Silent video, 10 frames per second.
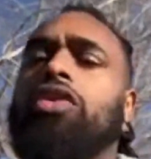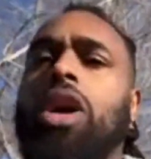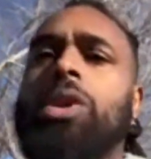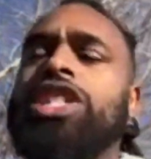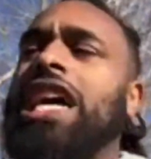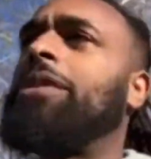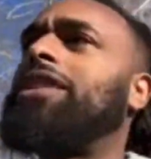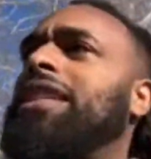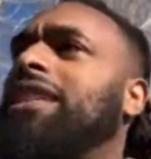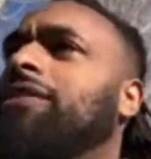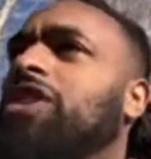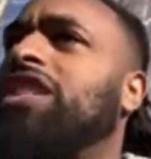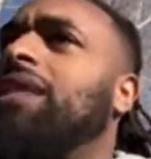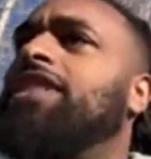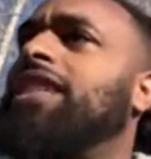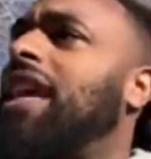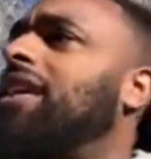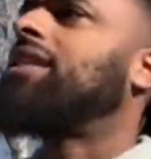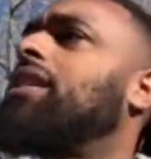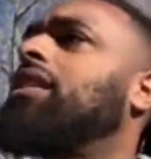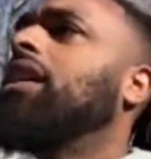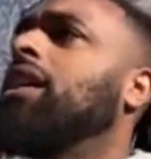romans chapter 16 verse 17 to 18